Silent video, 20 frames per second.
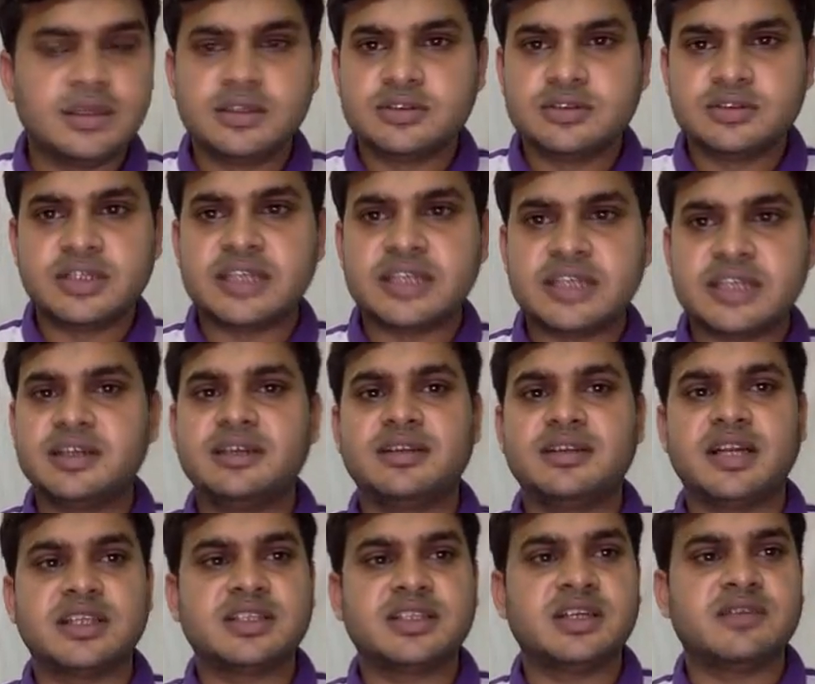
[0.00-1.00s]
So that's
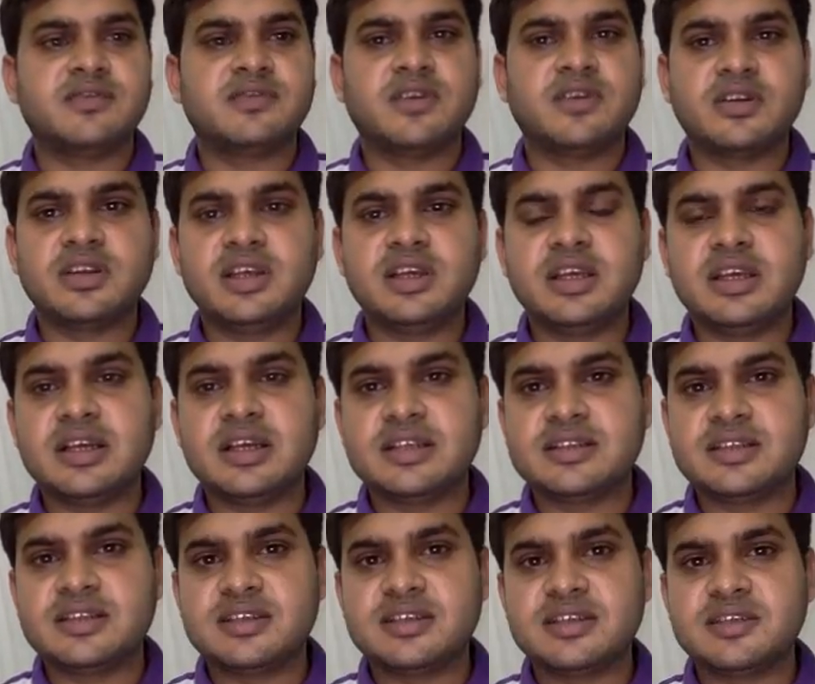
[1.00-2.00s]
it for the
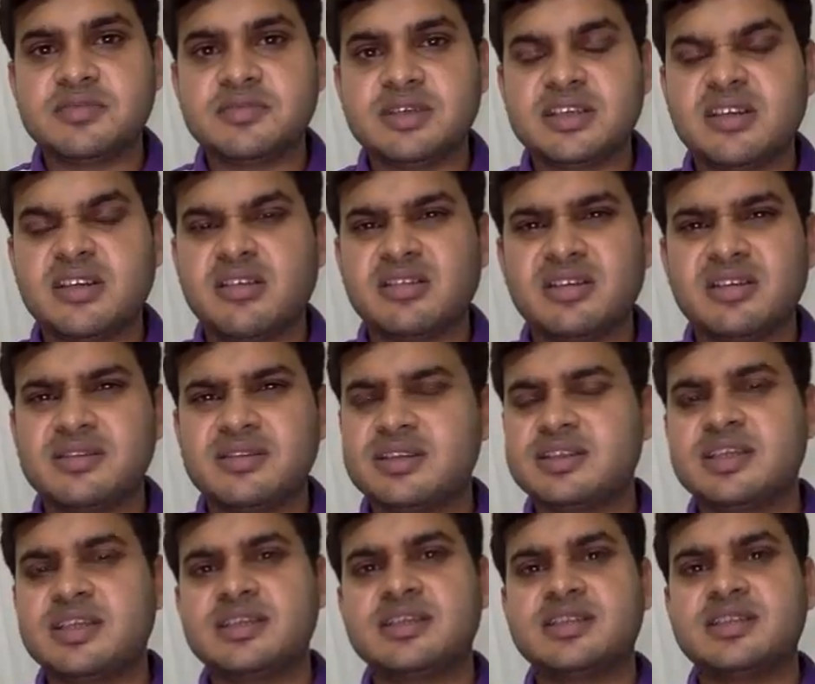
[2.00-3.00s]
consensus based algorithm. It's
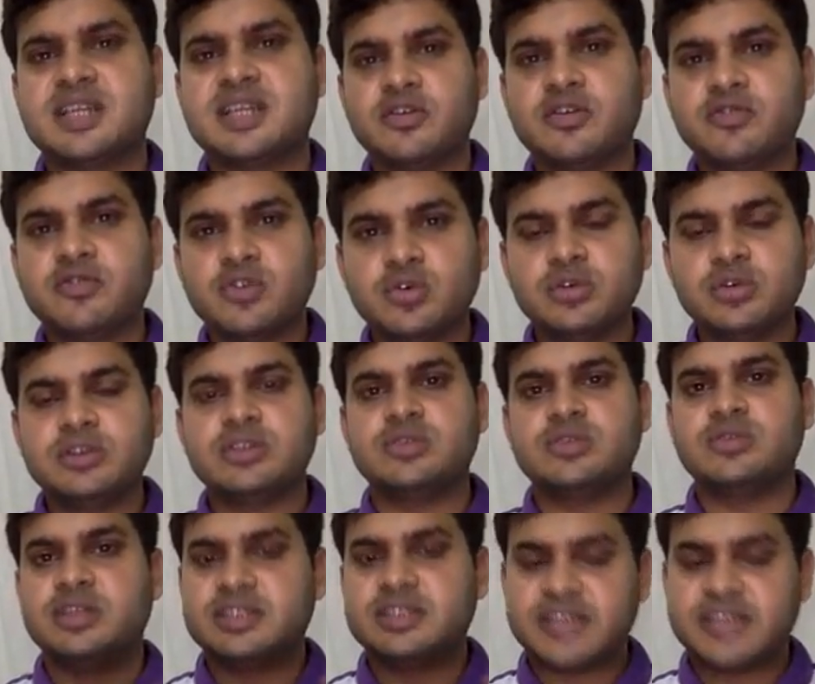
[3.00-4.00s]
just a set of rules
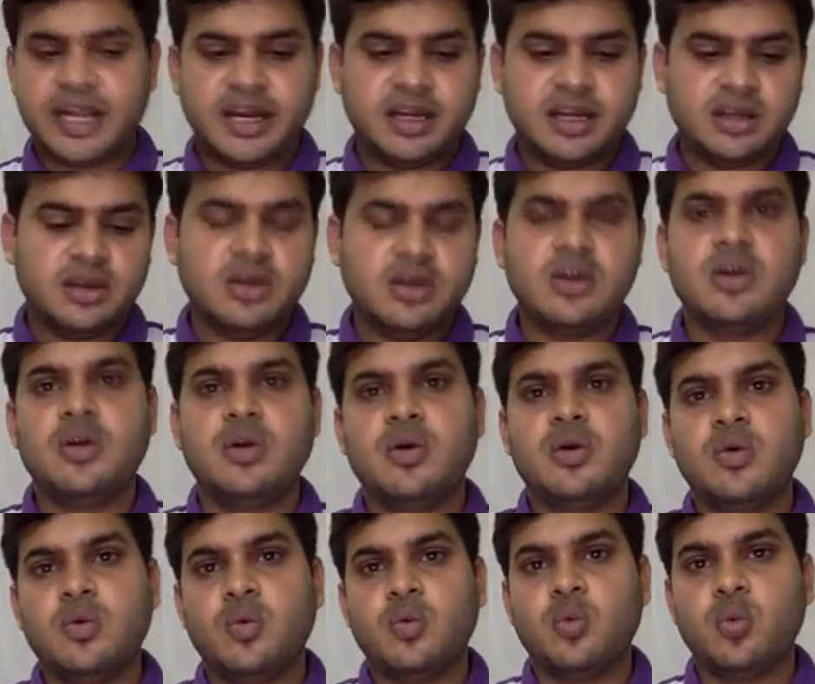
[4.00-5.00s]
to decide
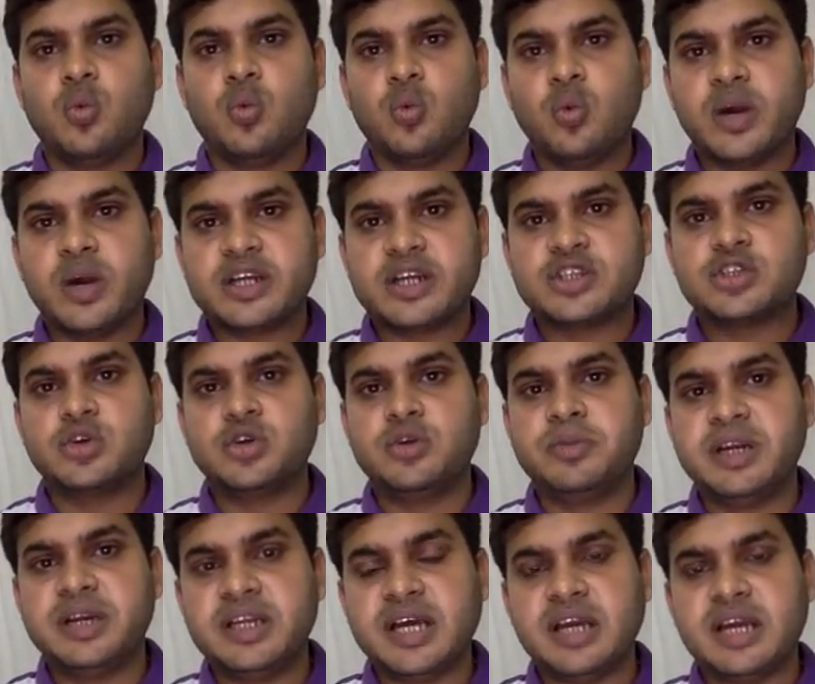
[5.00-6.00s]
what should
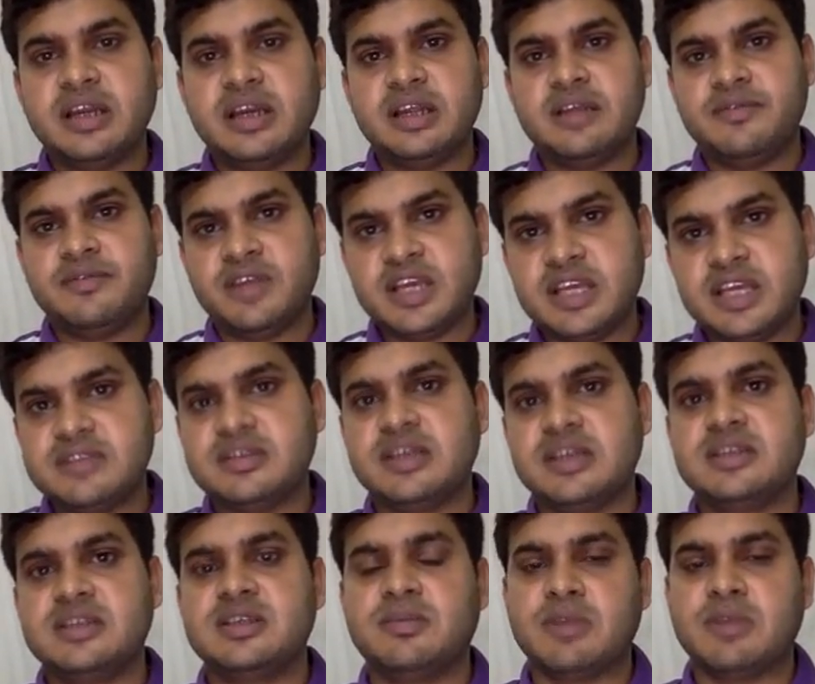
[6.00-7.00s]
be done in case
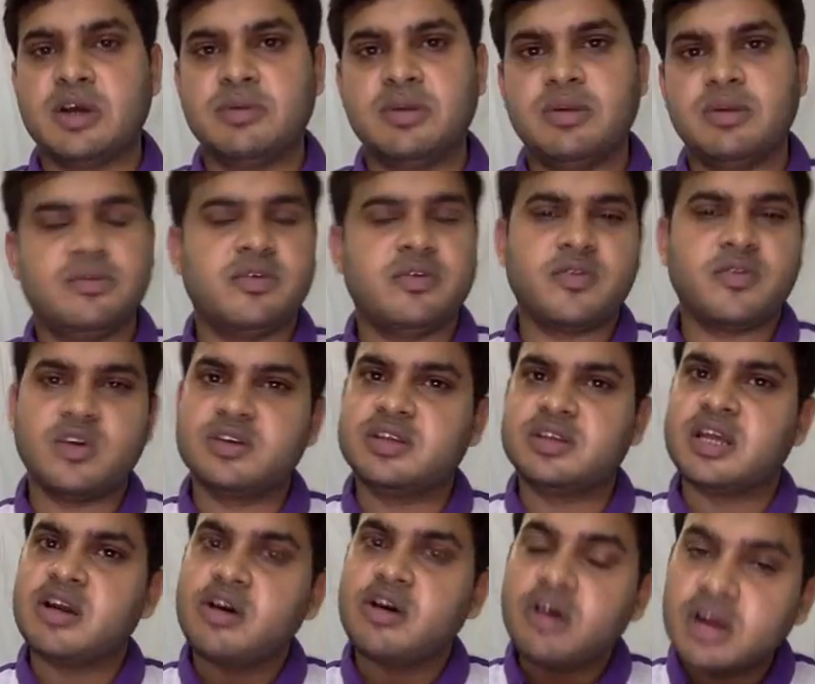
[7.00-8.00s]
there is a problem. Of course,
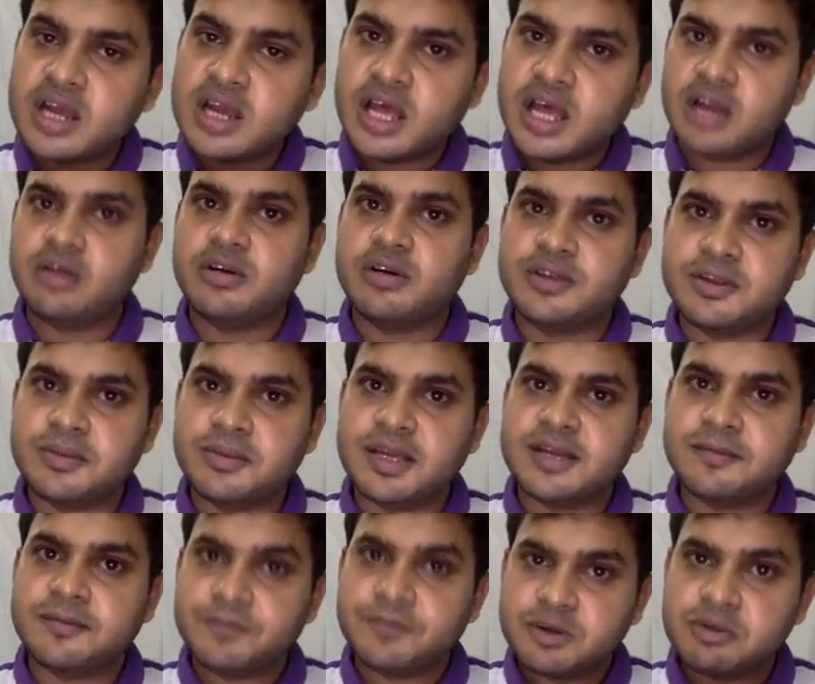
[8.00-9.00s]
they are all
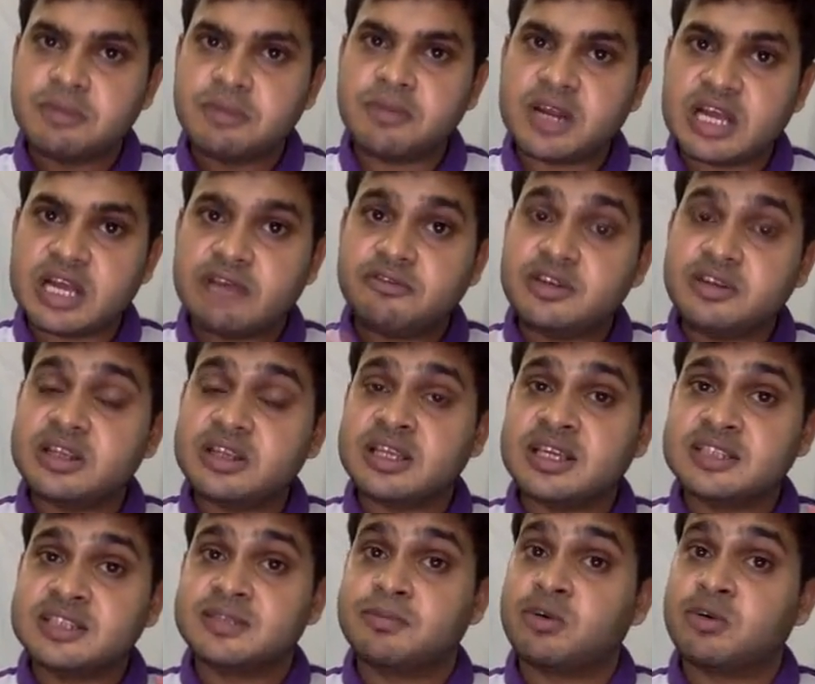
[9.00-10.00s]
algorithmic. Remember,
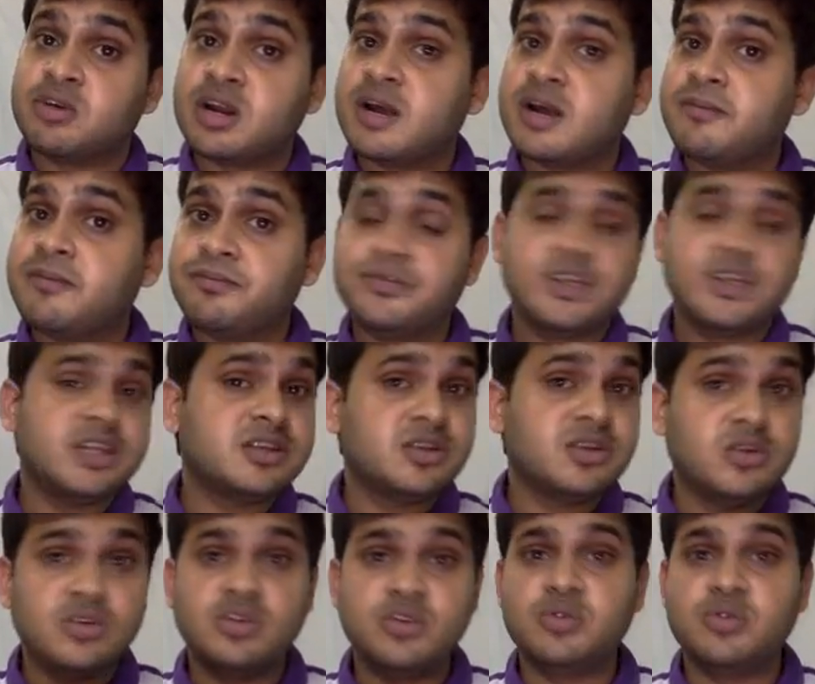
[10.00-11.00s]
everything is a program. There is
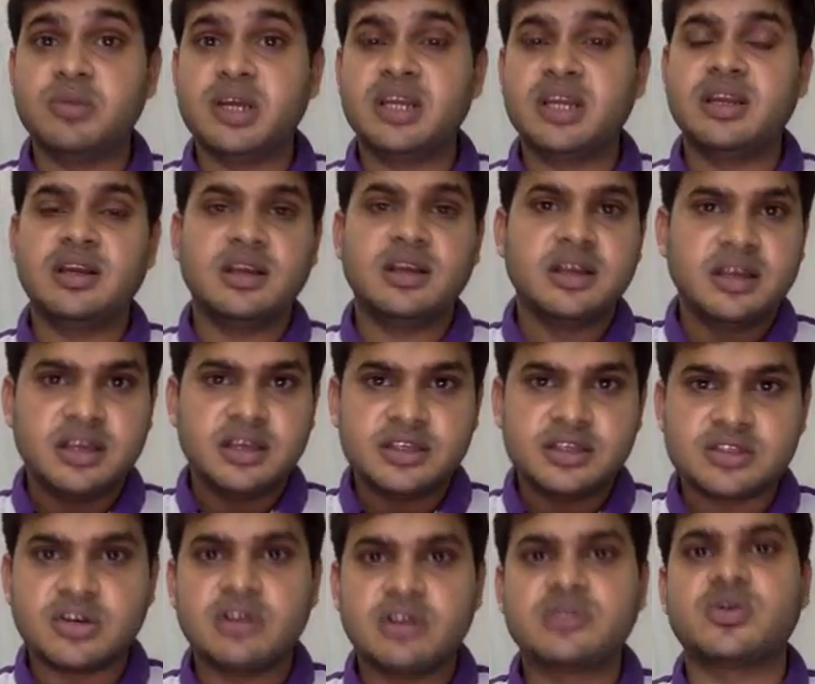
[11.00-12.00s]
no human.
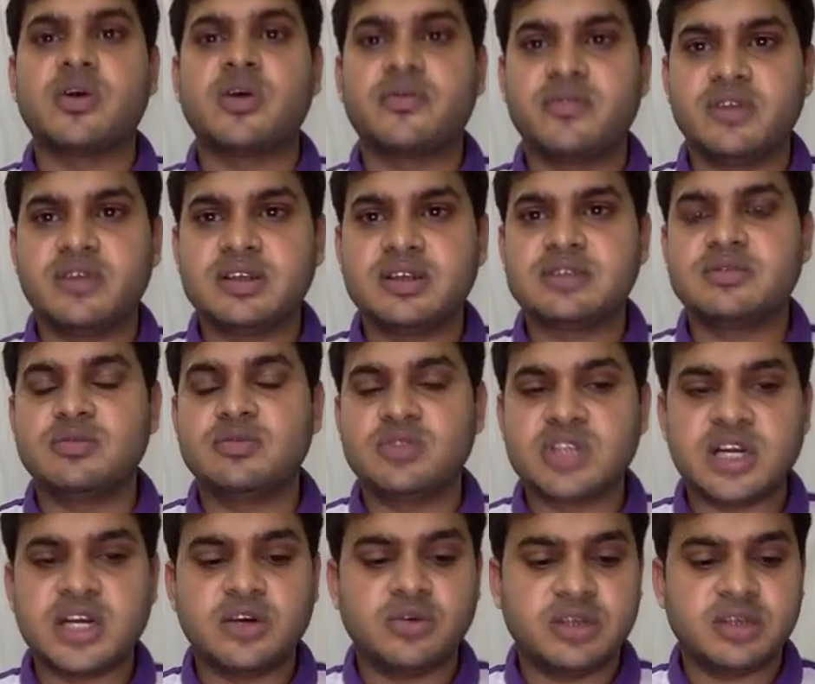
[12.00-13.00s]
It's all softwares
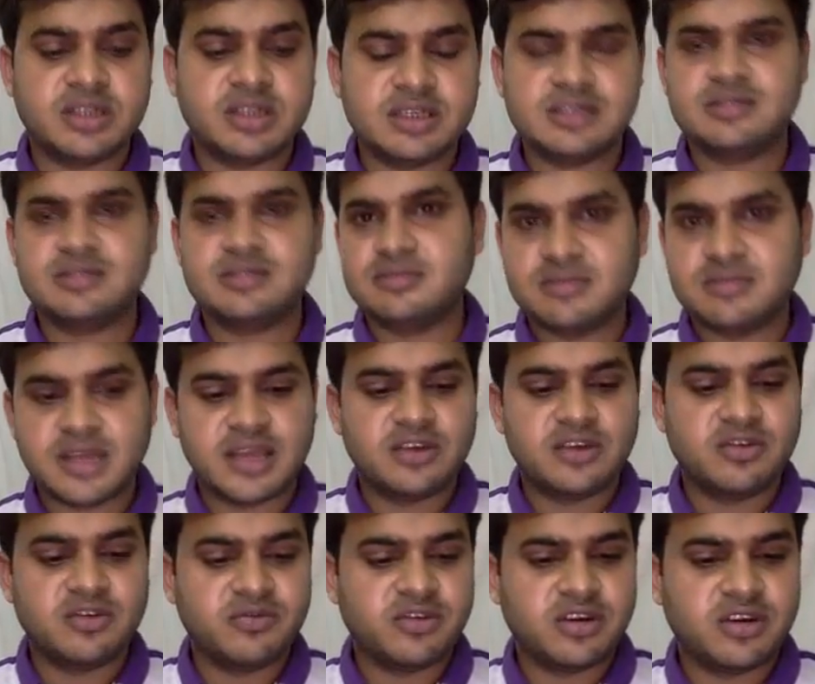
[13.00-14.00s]
which are doing this.
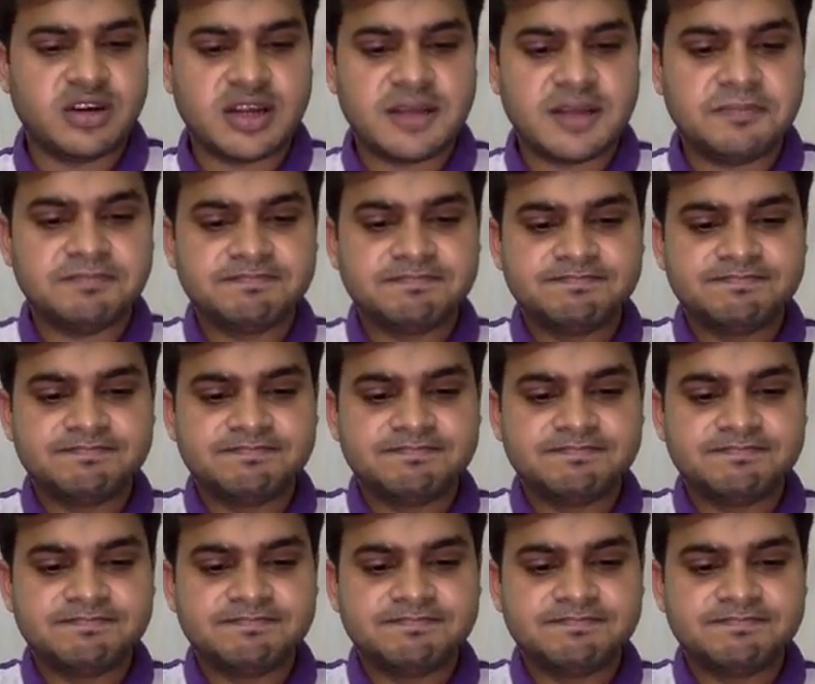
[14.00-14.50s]
Thank you for your time.